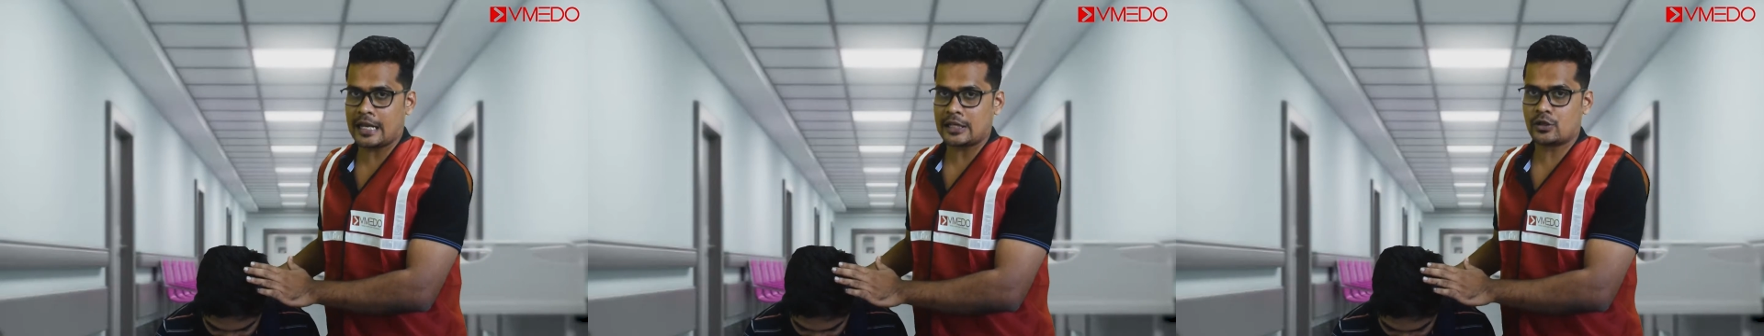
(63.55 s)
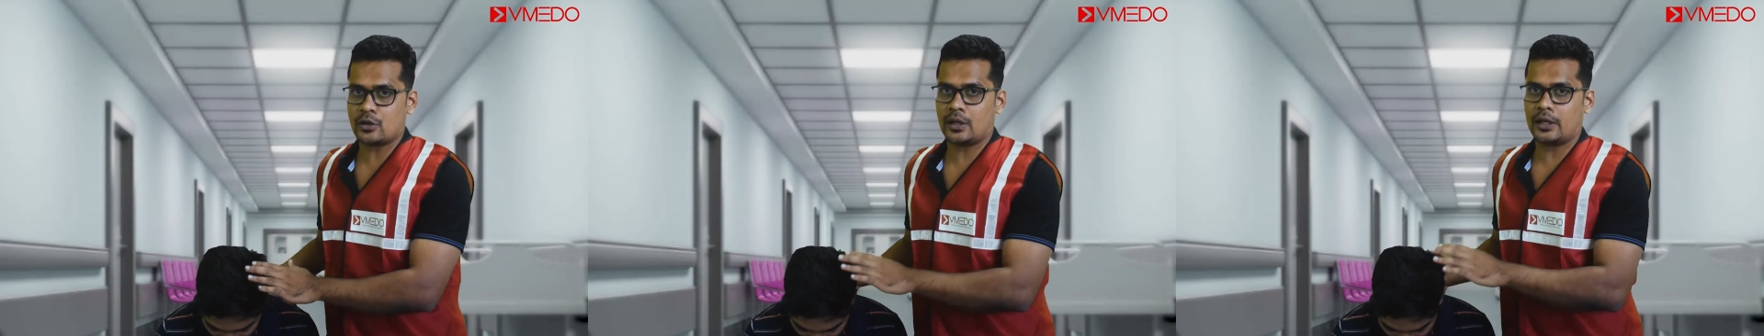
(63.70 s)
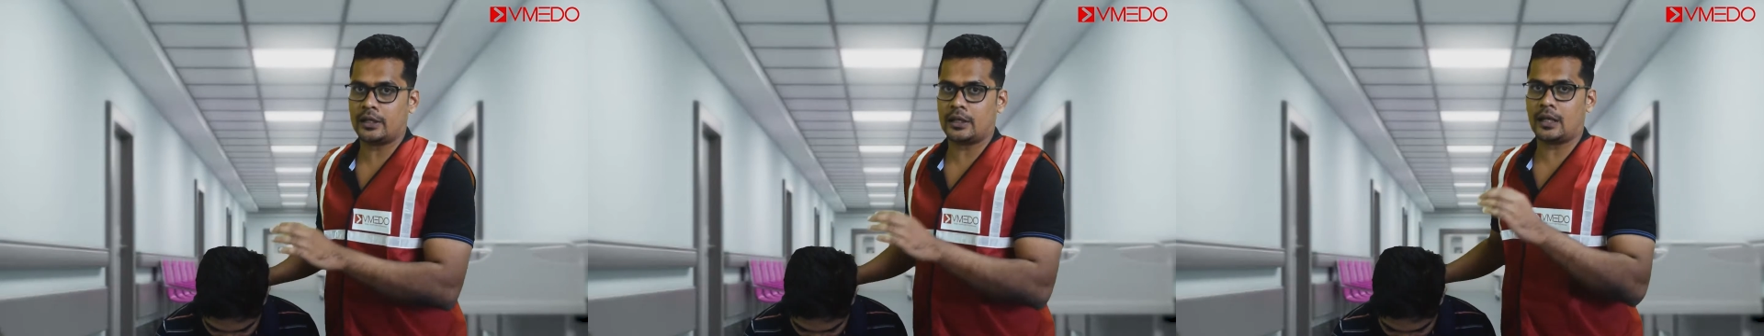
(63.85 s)
a
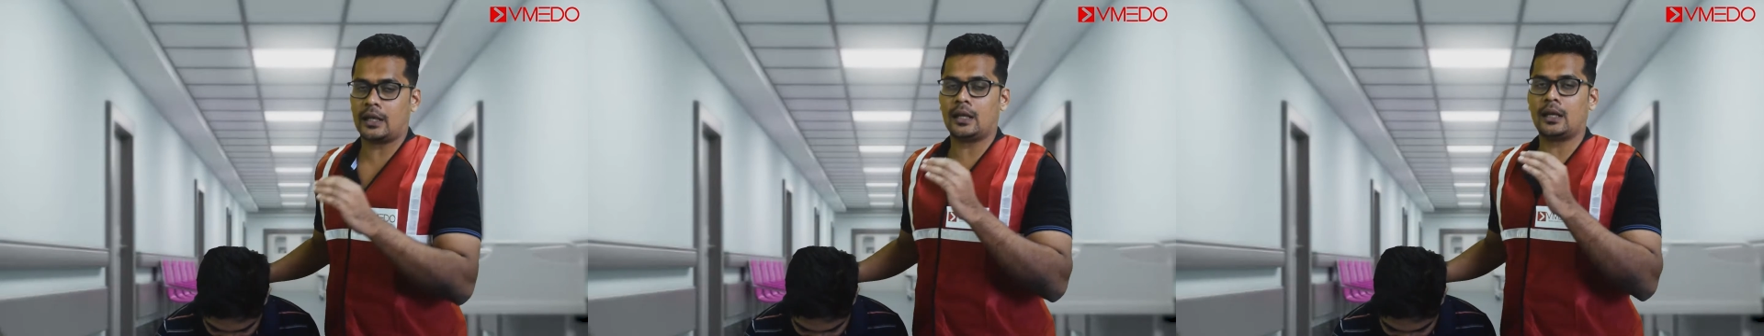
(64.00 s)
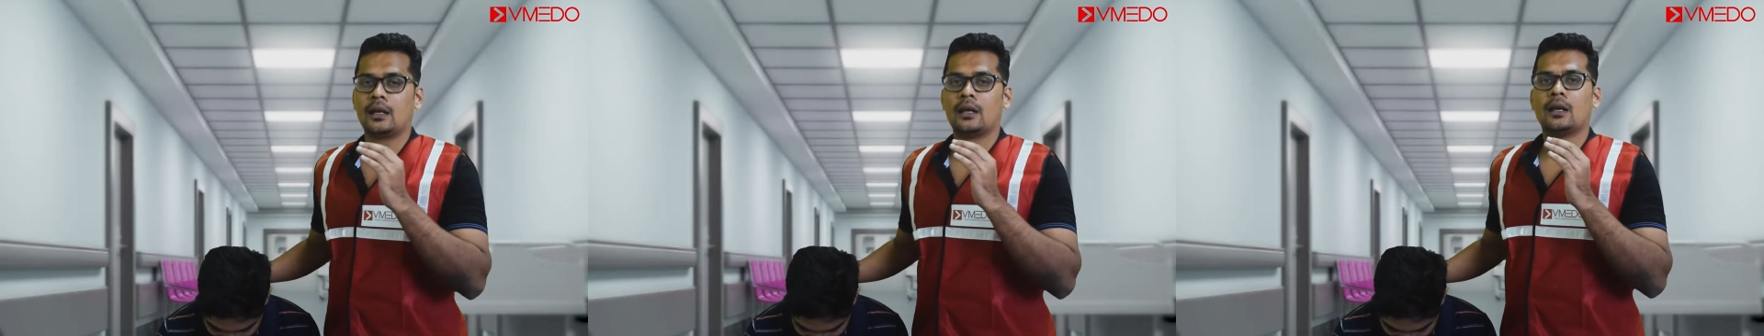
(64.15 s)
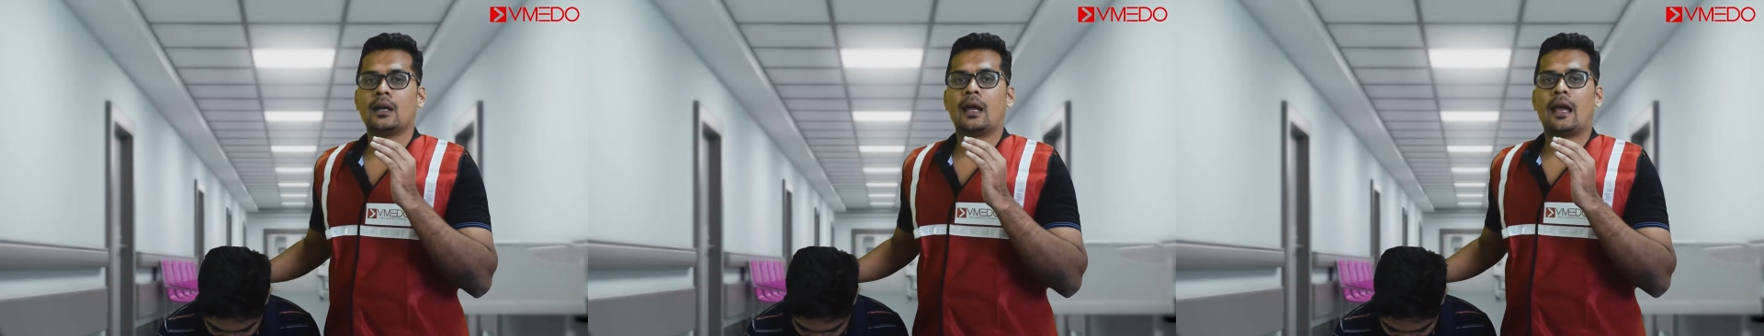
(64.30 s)

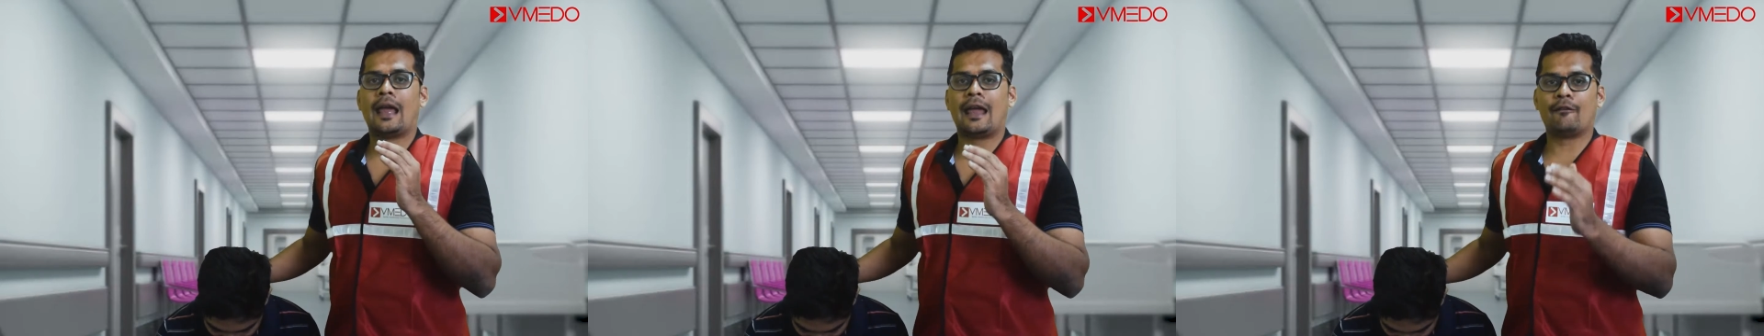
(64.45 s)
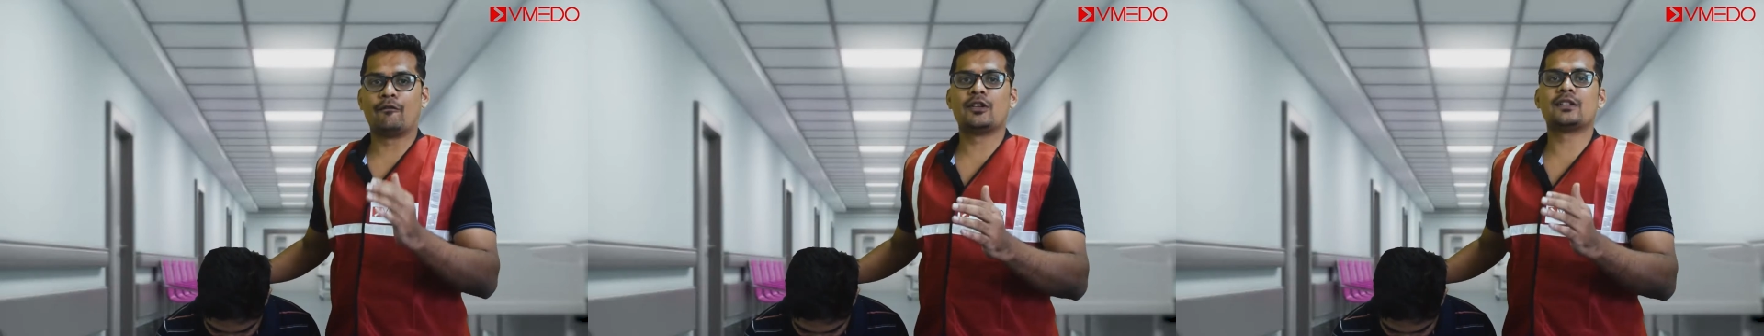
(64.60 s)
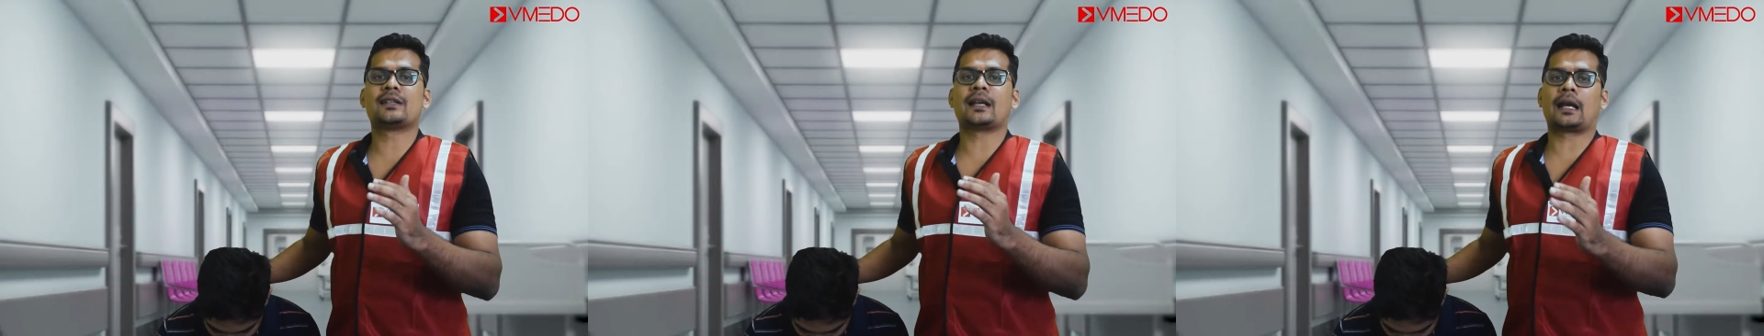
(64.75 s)
casualty
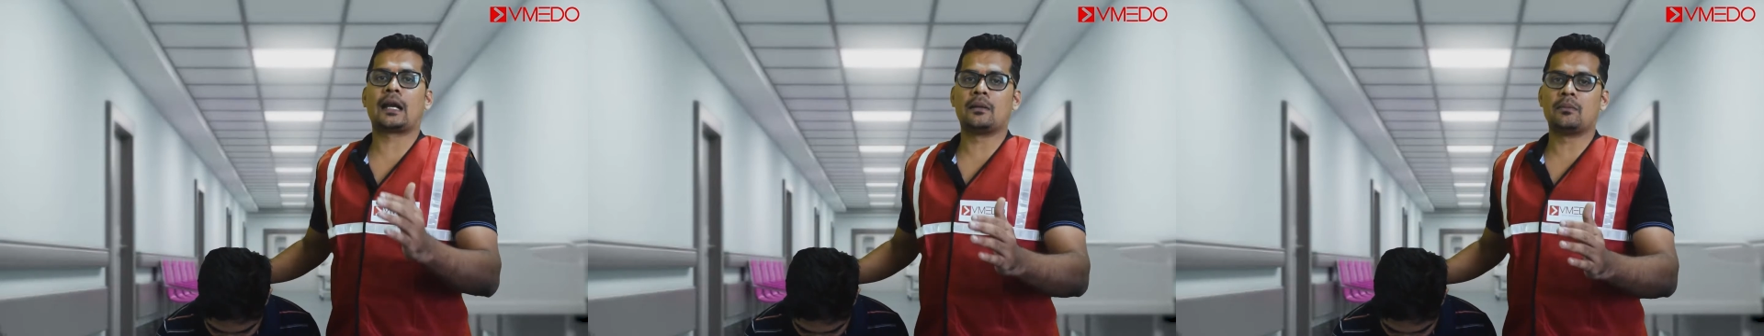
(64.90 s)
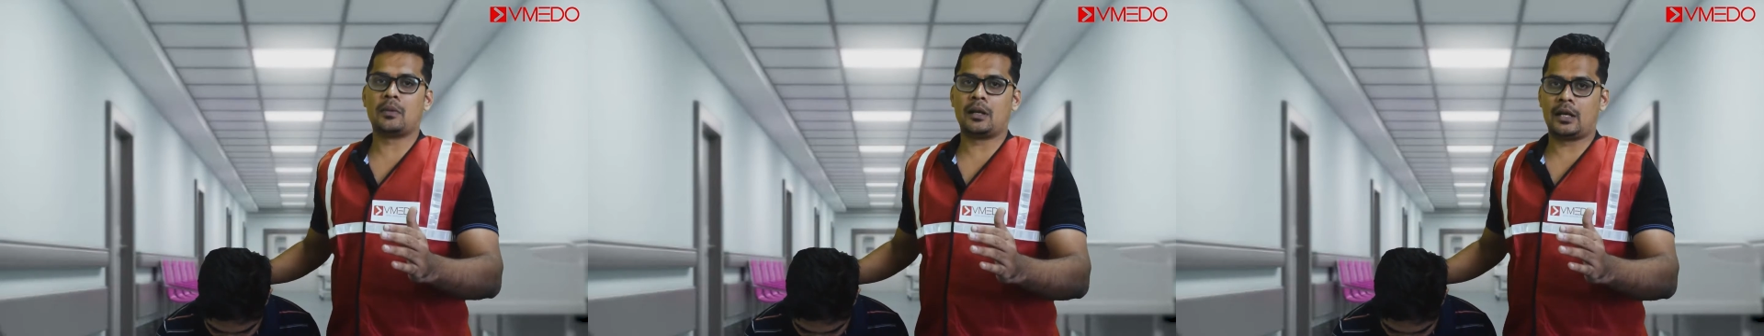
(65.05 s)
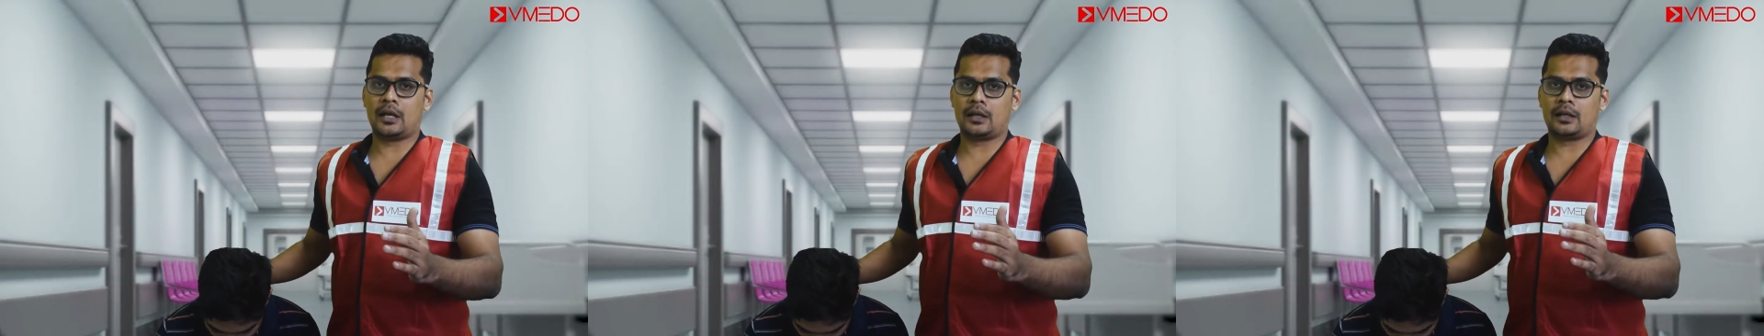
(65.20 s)
every
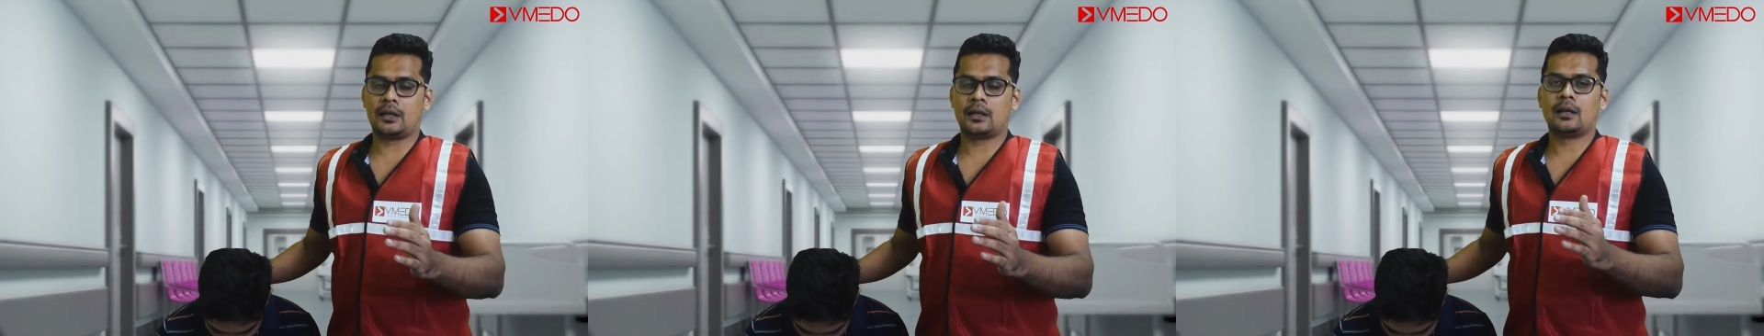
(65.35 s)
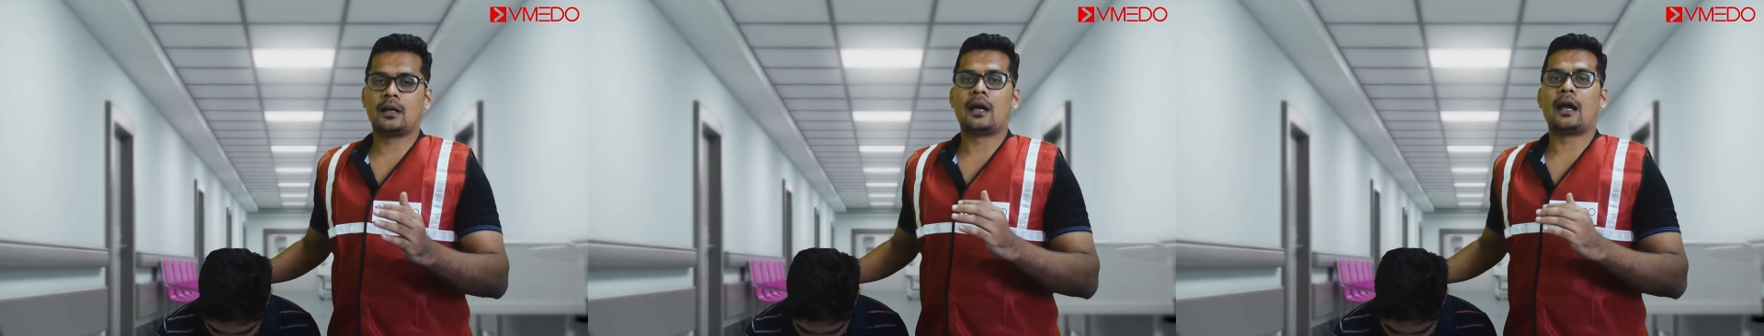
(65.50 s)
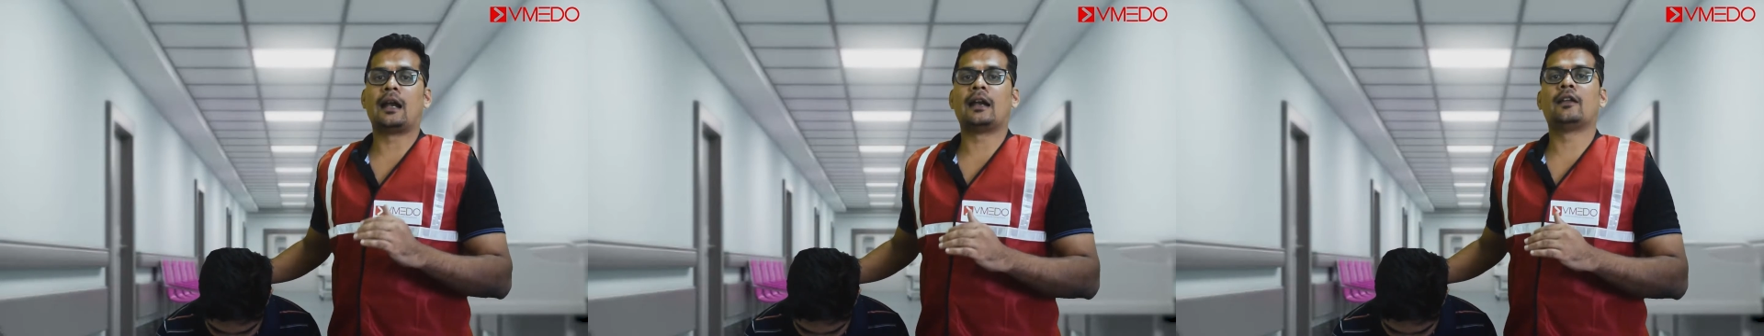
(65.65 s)
second
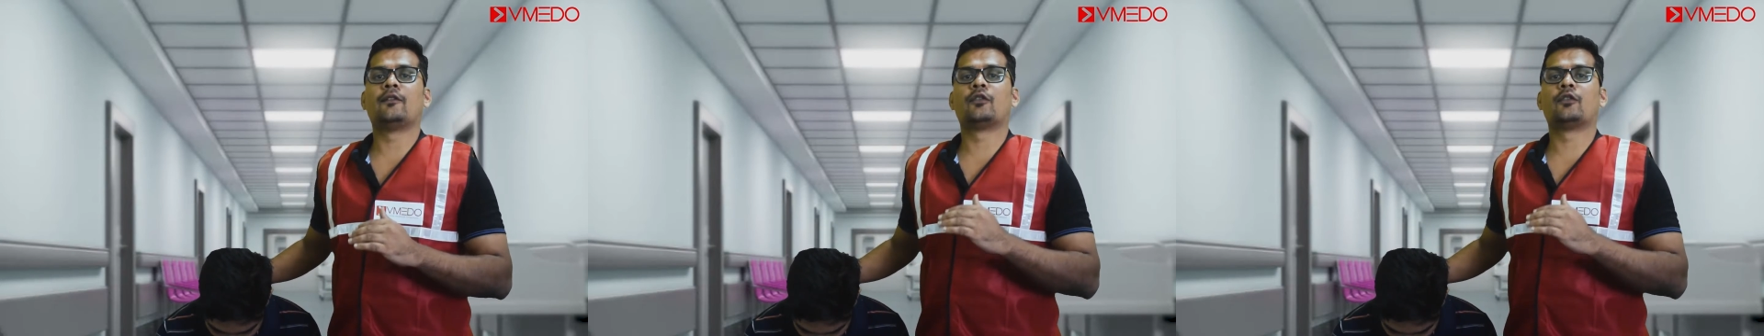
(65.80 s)
minute,